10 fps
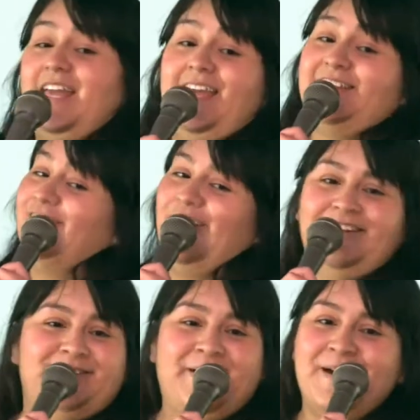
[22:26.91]
It's not
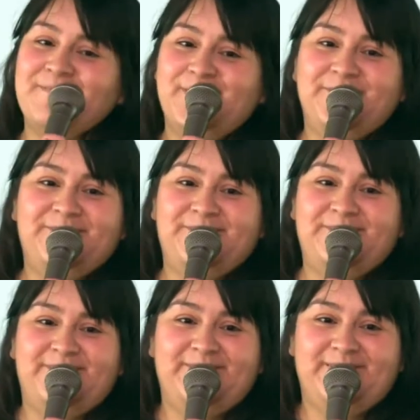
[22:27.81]
in the map.
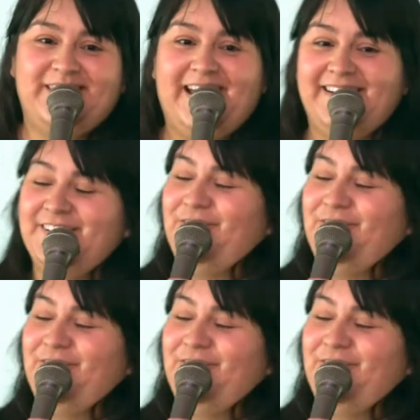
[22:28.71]
Yeah,